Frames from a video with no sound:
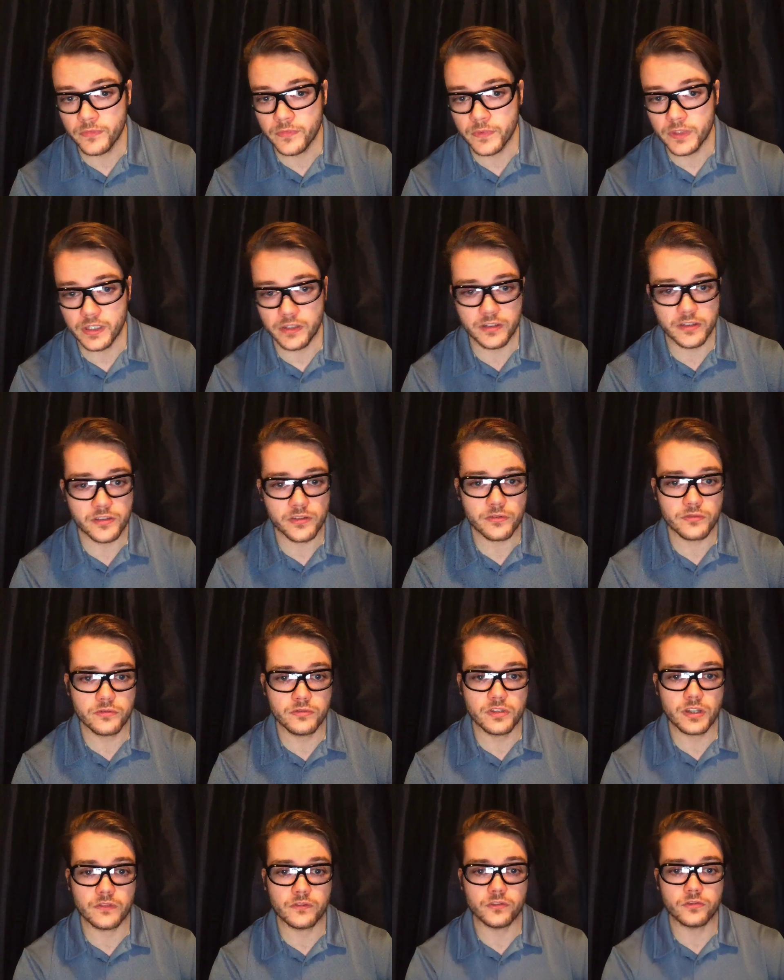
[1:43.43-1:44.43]
And it's hard to
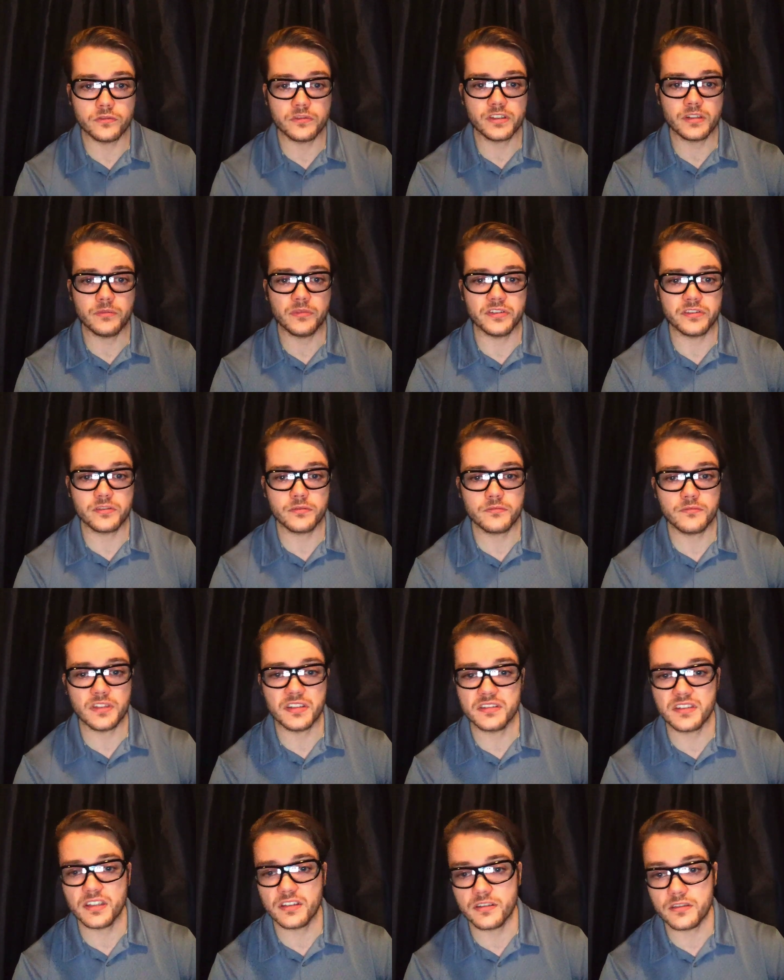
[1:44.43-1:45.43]
dive into symbolism and
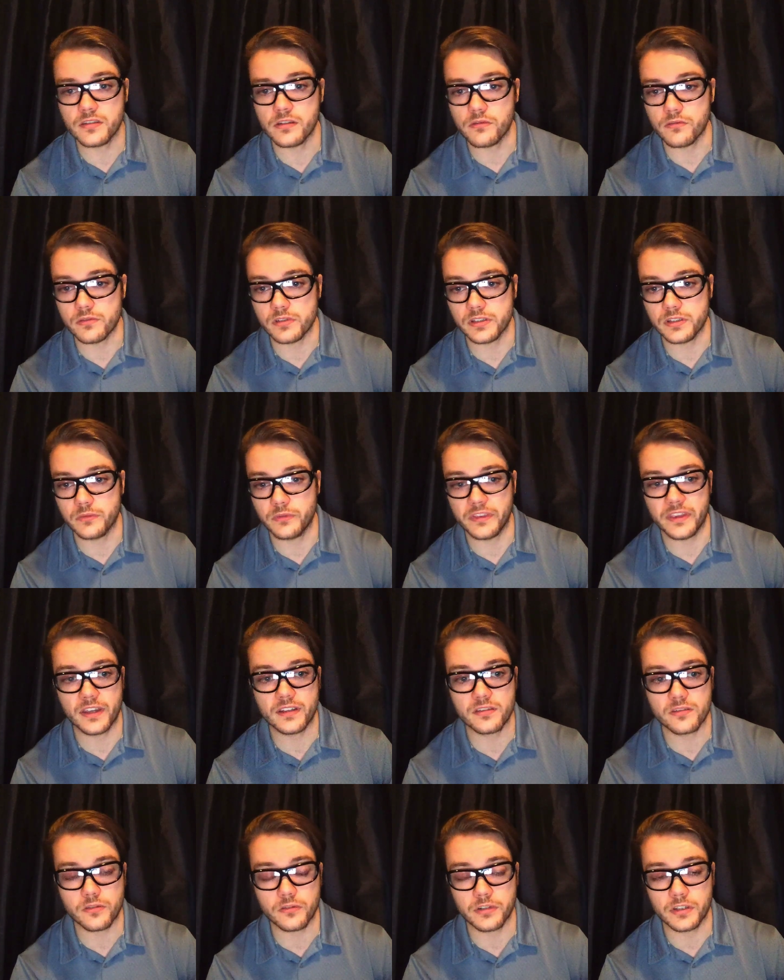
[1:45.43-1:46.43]
take it seriously with that
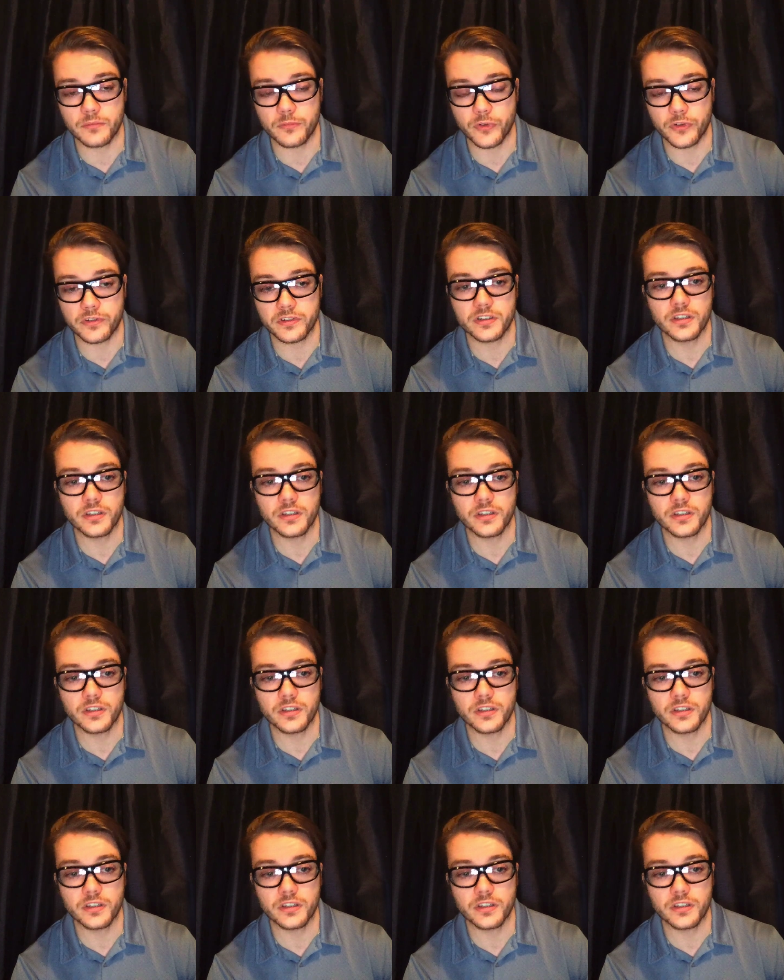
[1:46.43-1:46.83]
starting point.